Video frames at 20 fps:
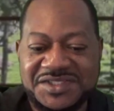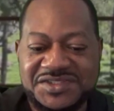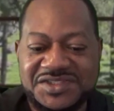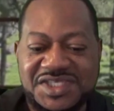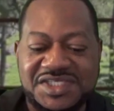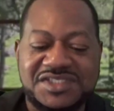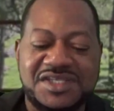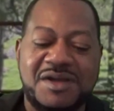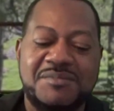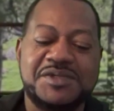
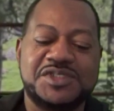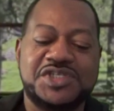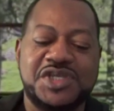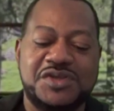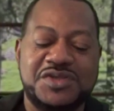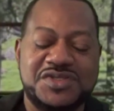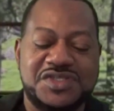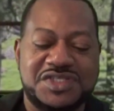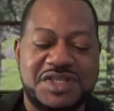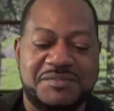Just, I'm going to show
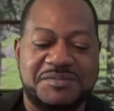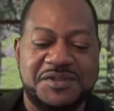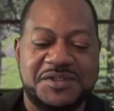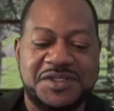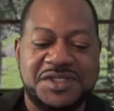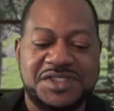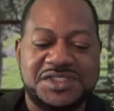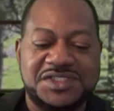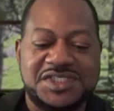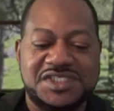you something.
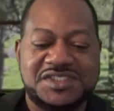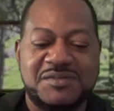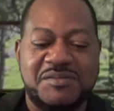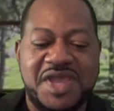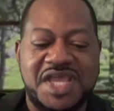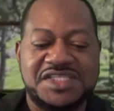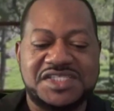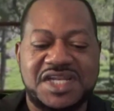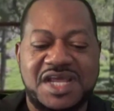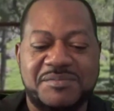Just
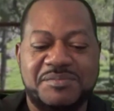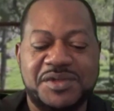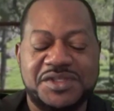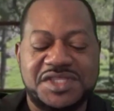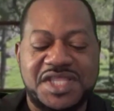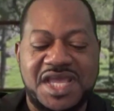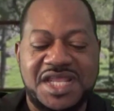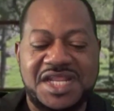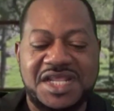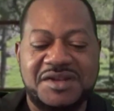imagine I put
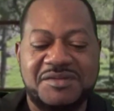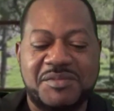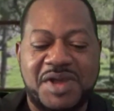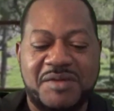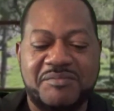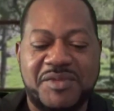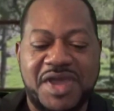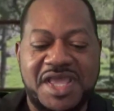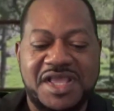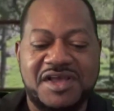that into my
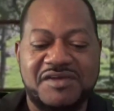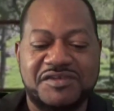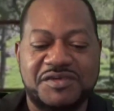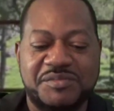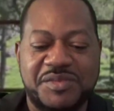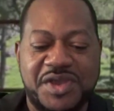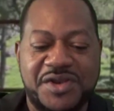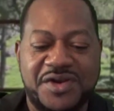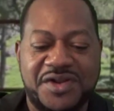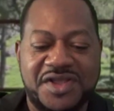Bank of
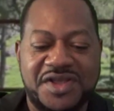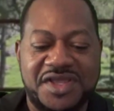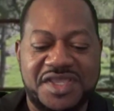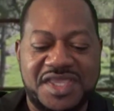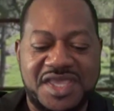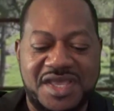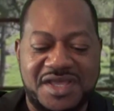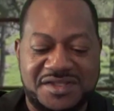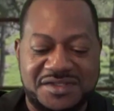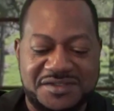America
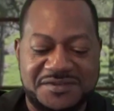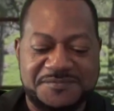account.